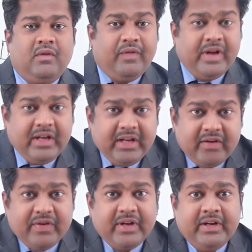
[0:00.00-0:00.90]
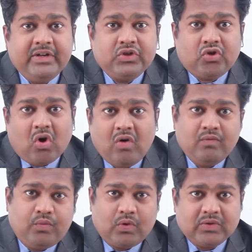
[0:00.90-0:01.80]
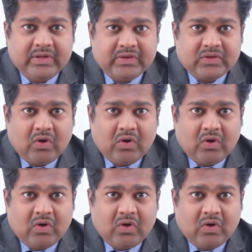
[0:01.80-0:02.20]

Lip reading: very, very strong forces,